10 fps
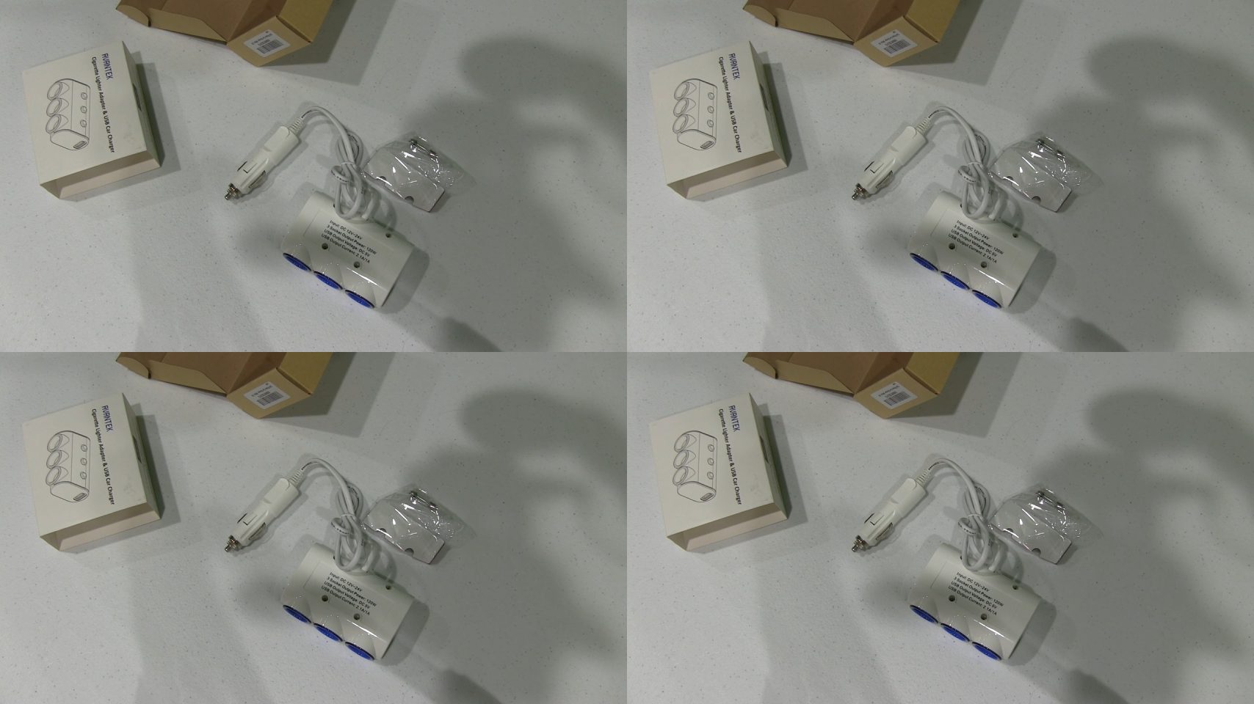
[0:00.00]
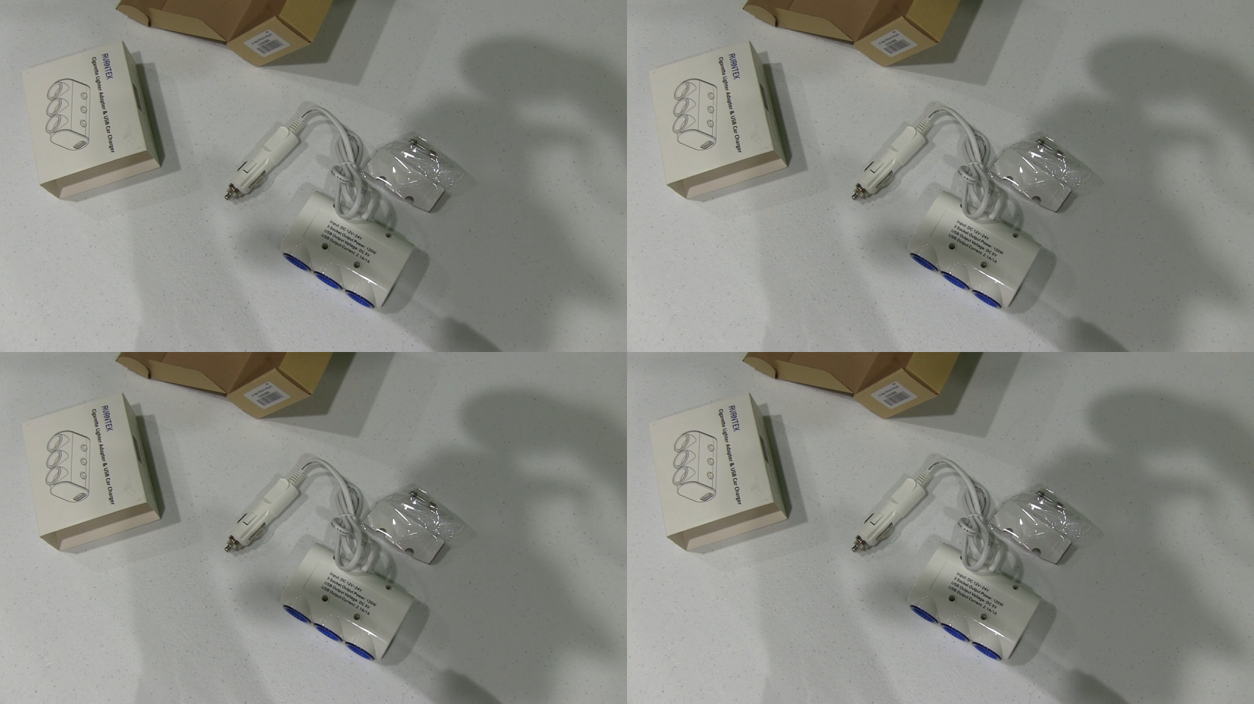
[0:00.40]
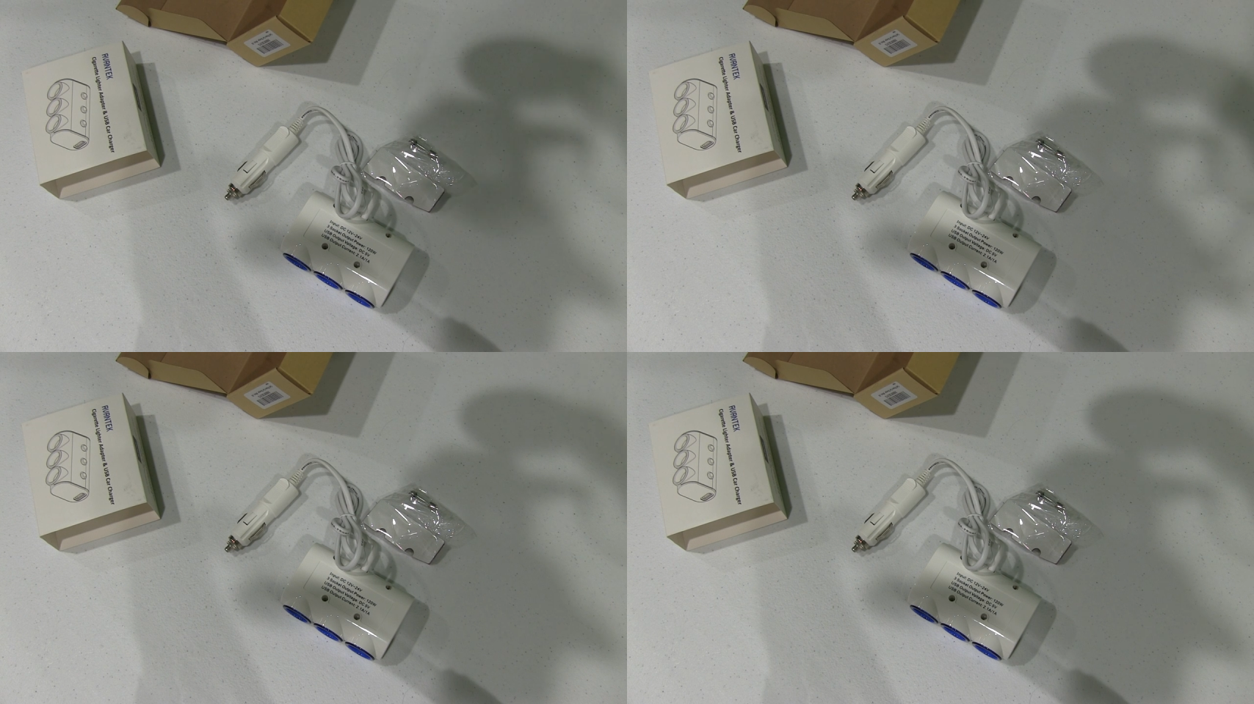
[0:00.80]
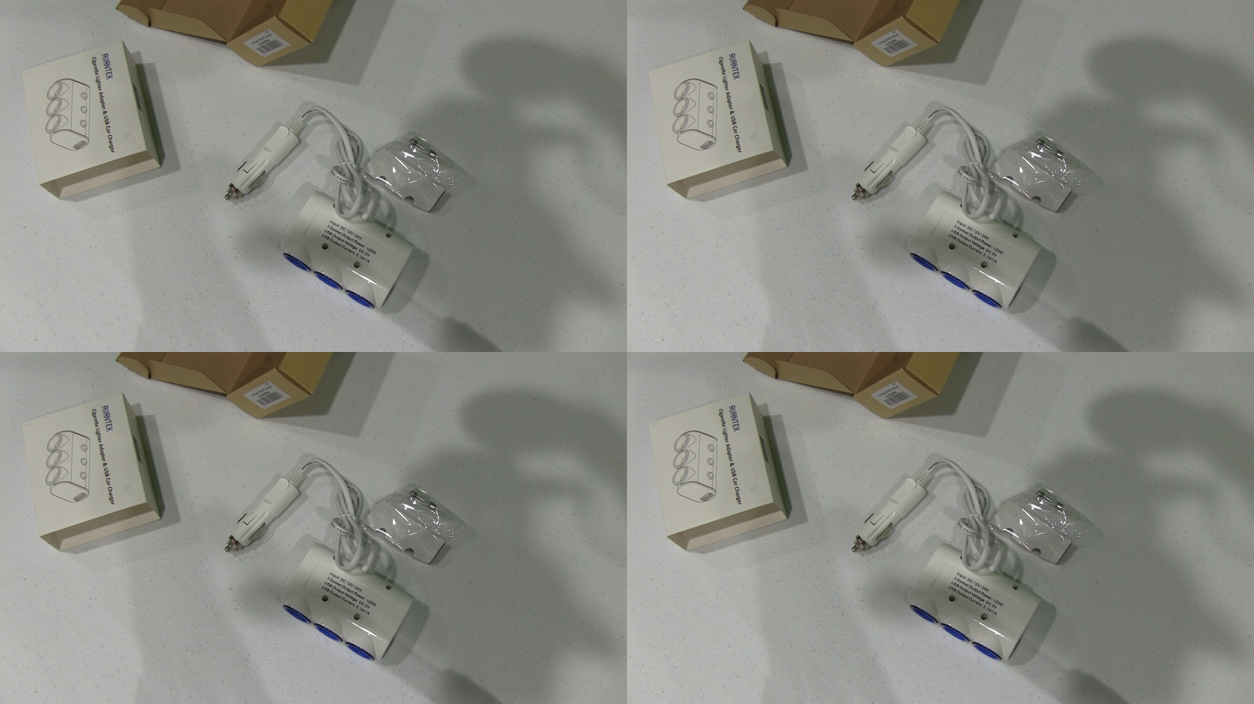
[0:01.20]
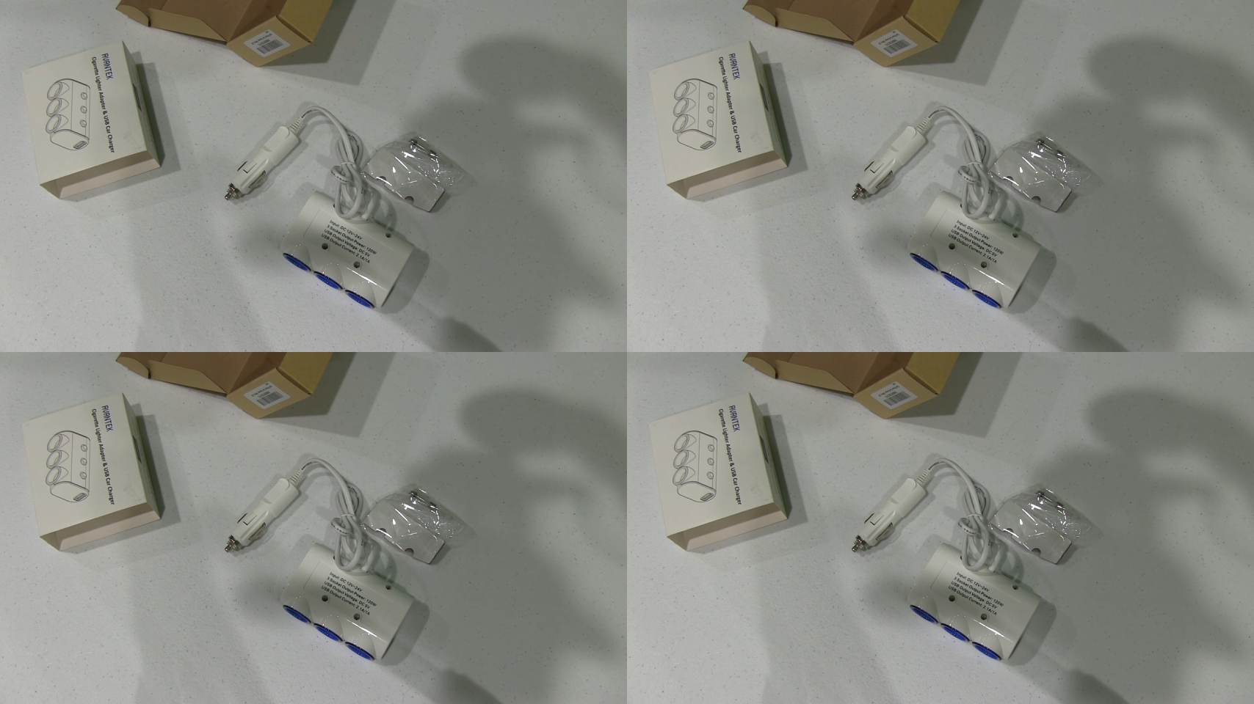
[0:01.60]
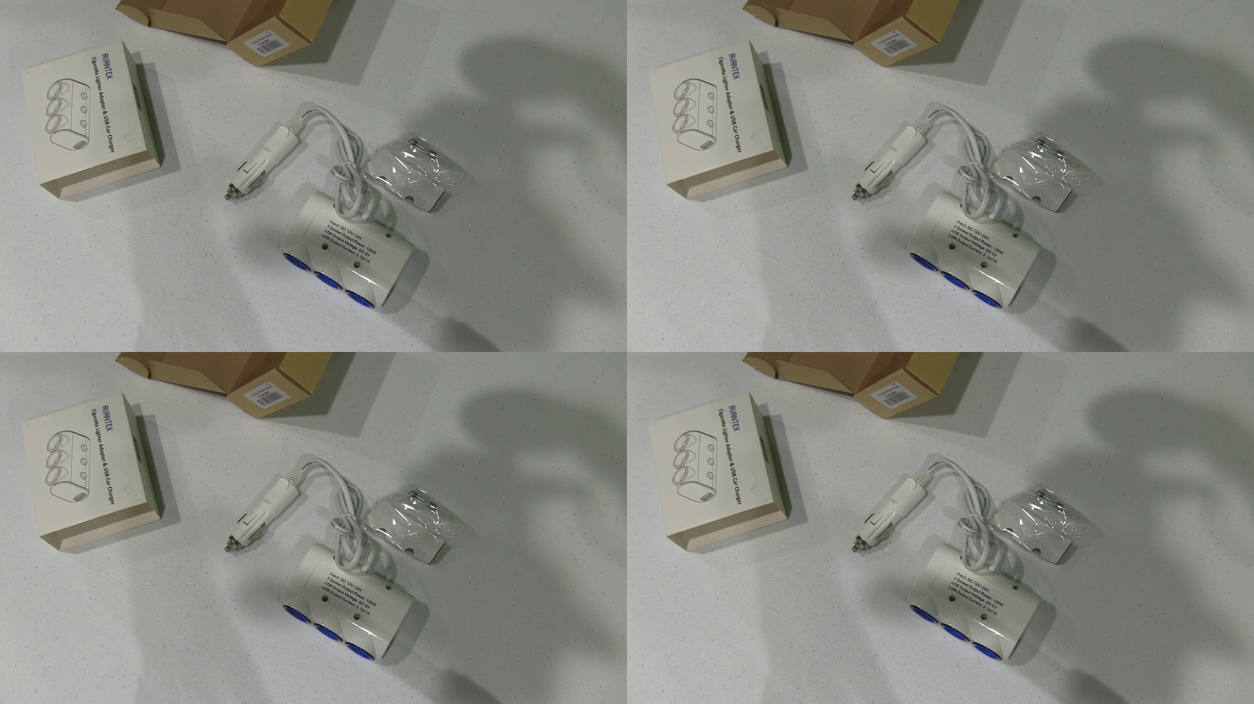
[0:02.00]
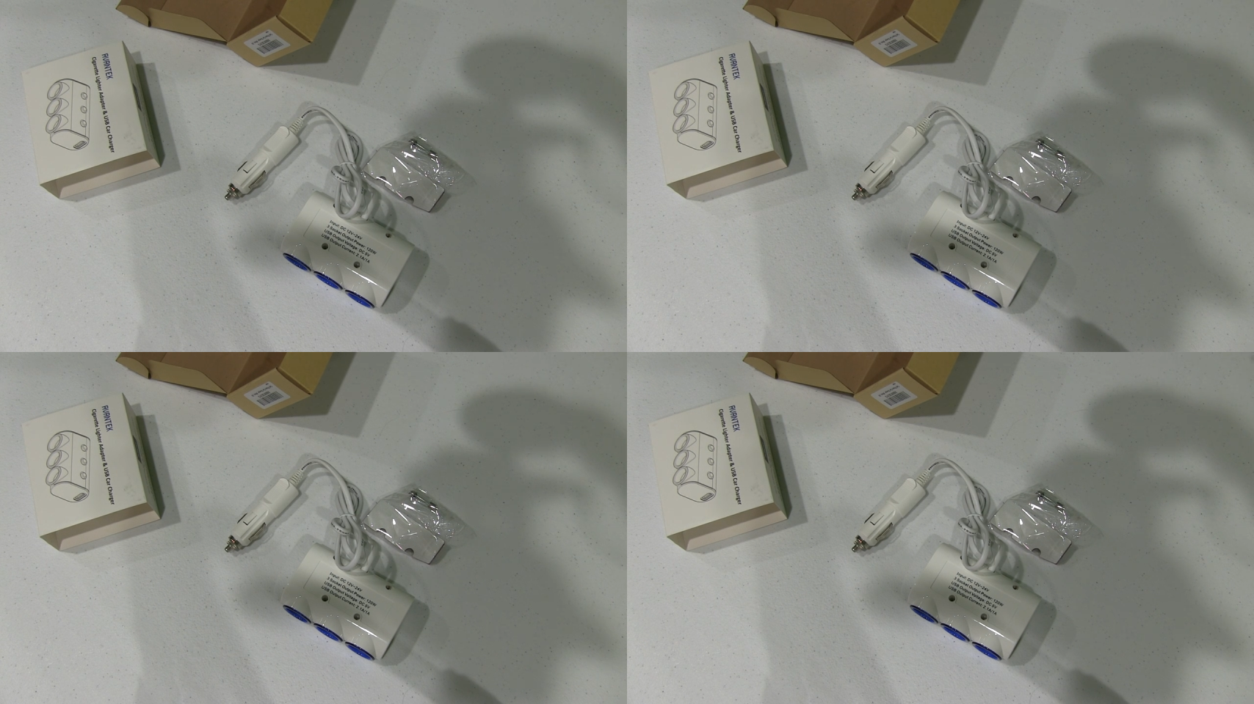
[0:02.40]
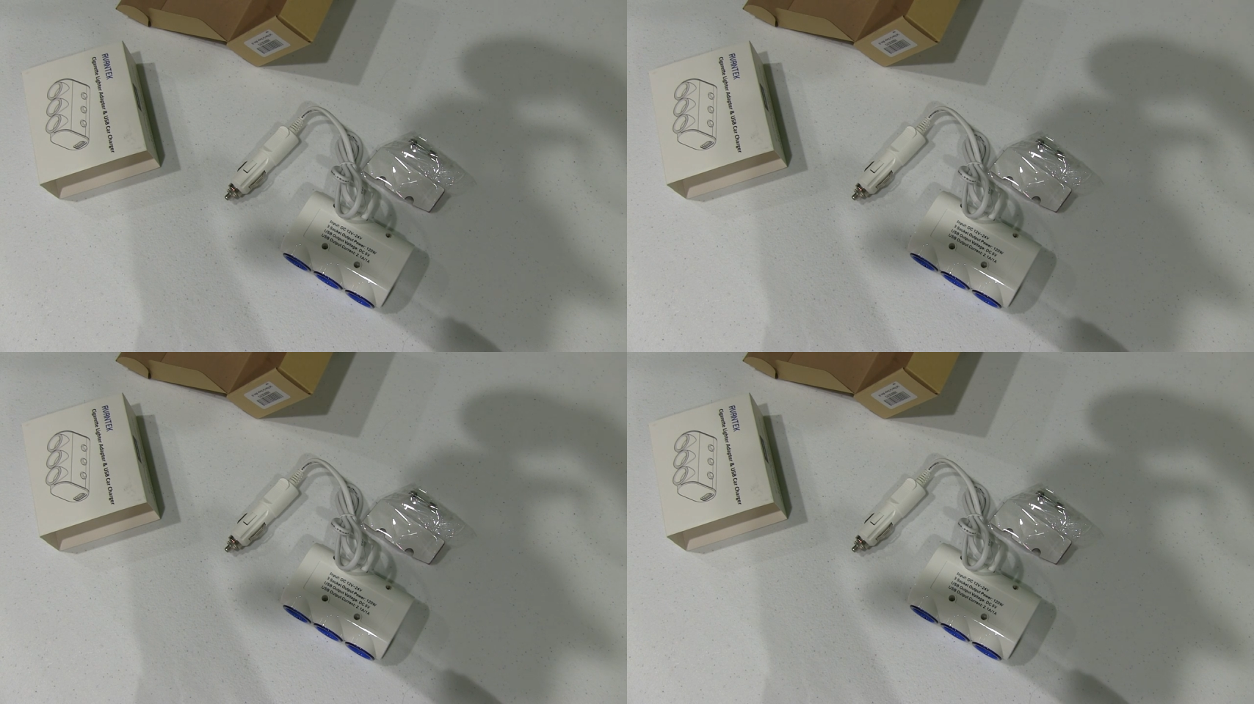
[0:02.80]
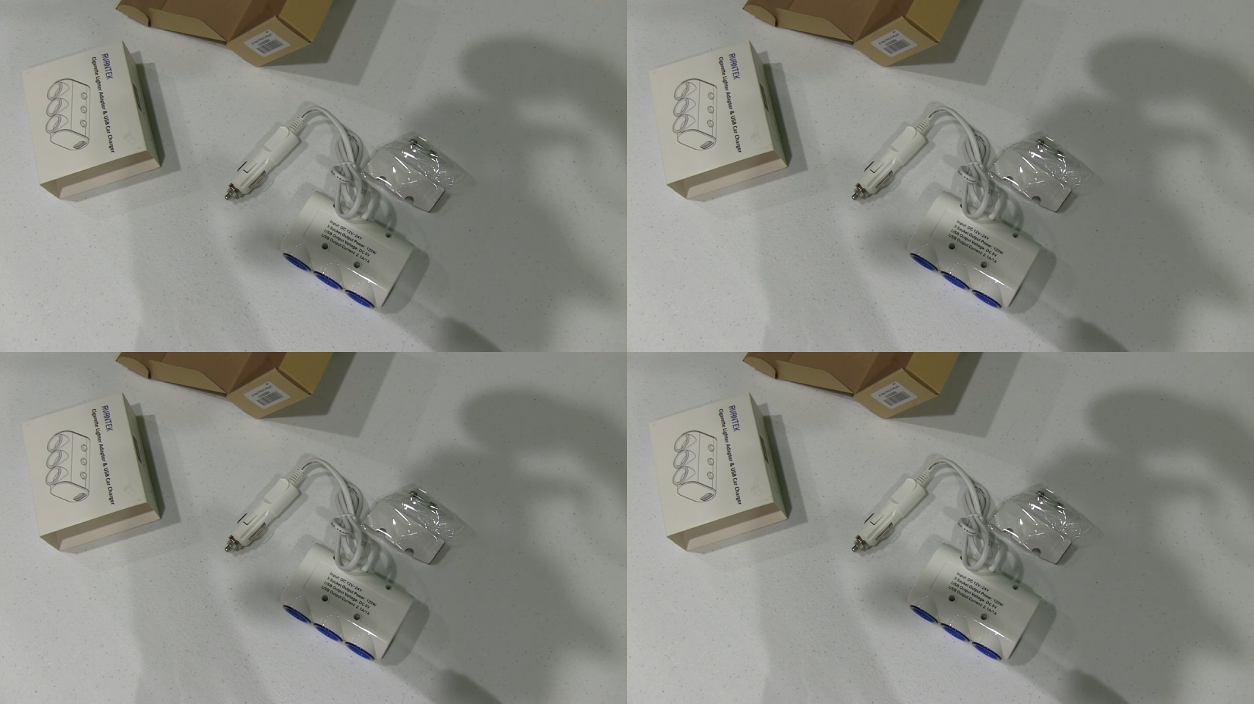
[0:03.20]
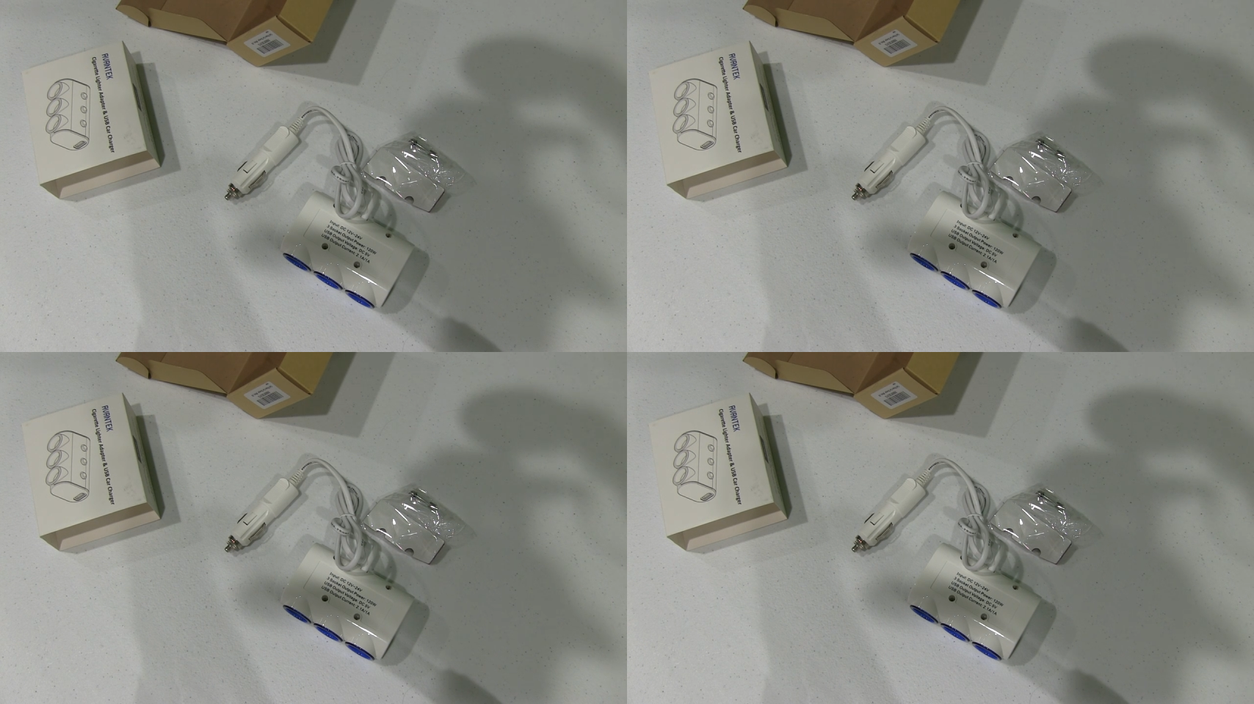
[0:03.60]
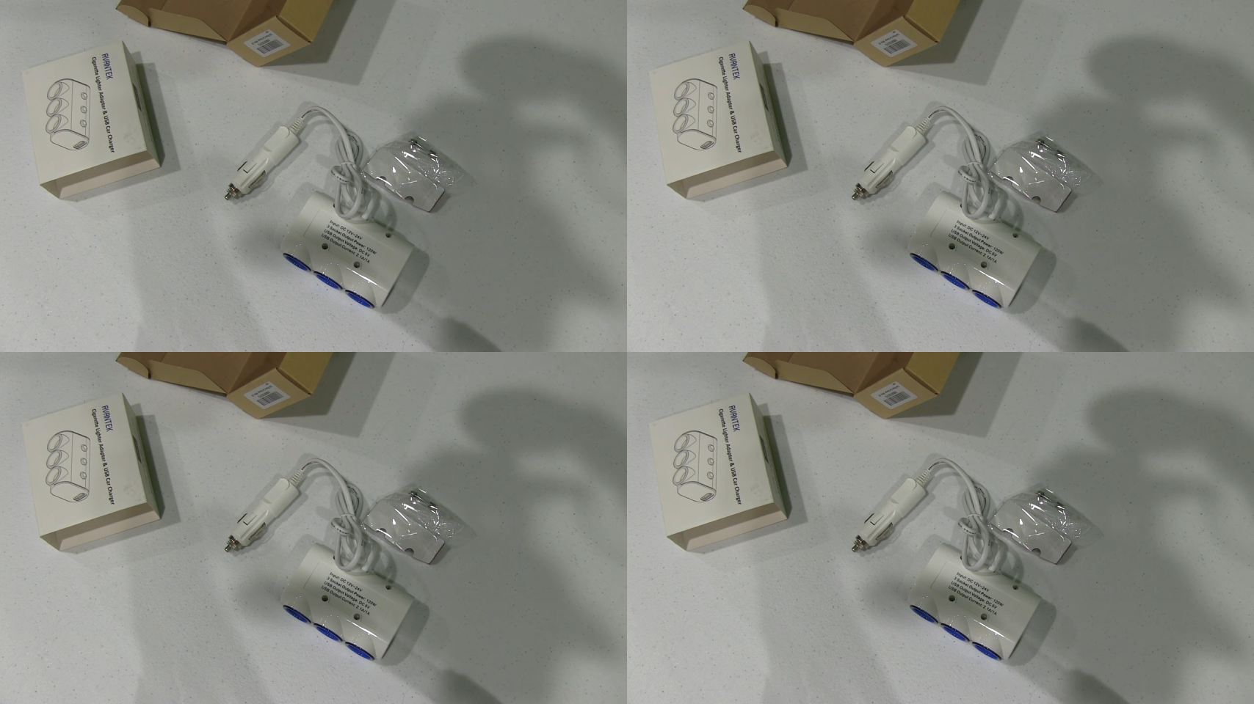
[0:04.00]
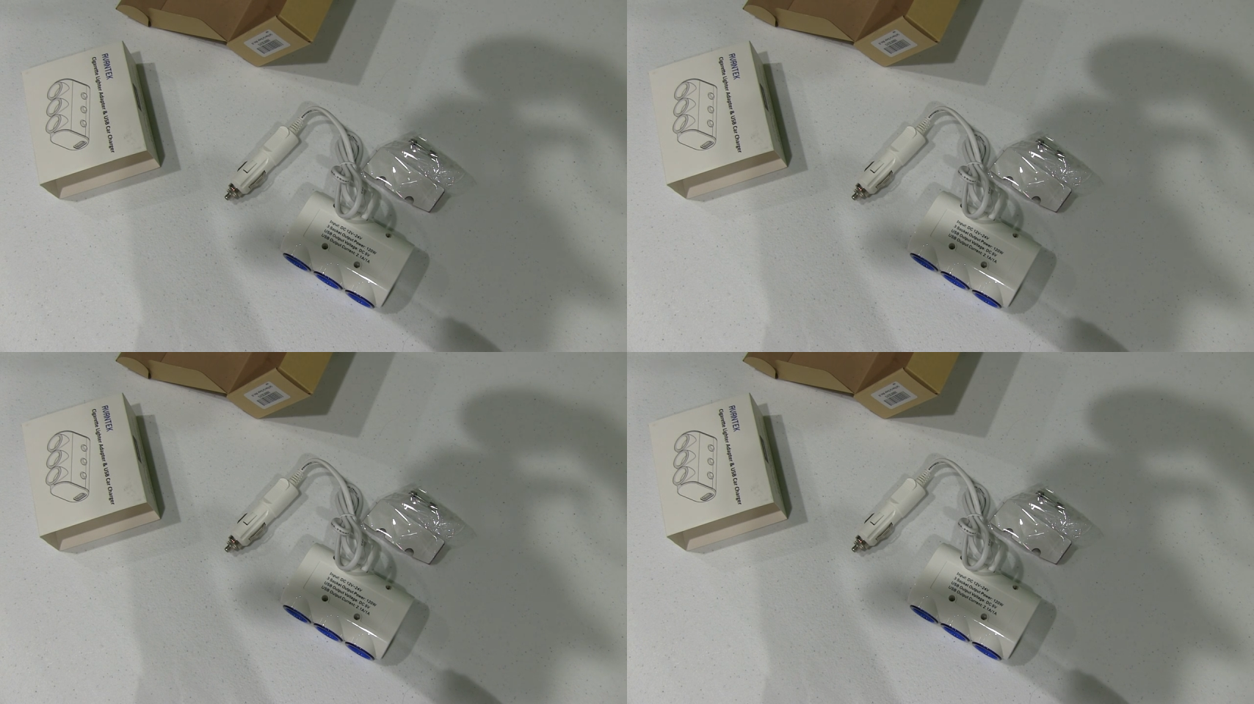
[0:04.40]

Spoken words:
Nobody's mouth can be seen.